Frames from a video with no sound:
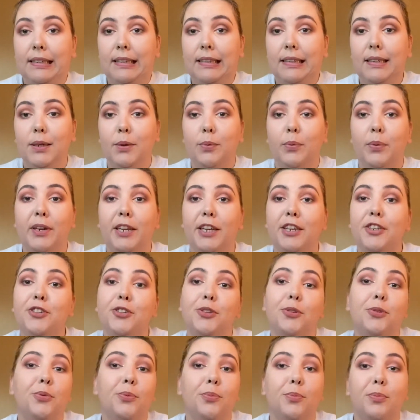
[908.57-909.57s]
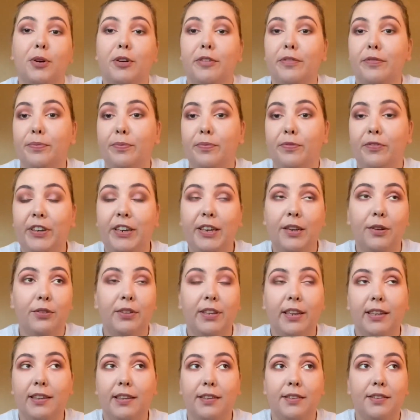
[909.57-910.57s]
when I do more videos
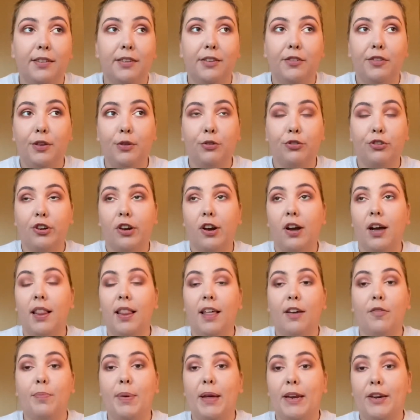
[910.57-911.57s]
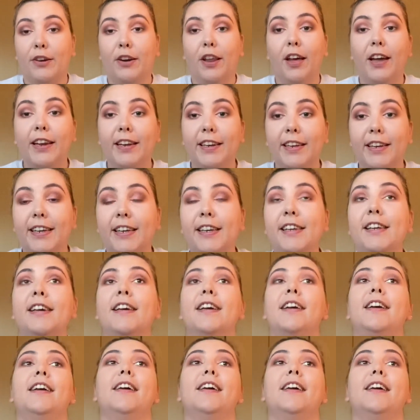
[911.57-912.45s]
like this in the future, I'll have better lighting.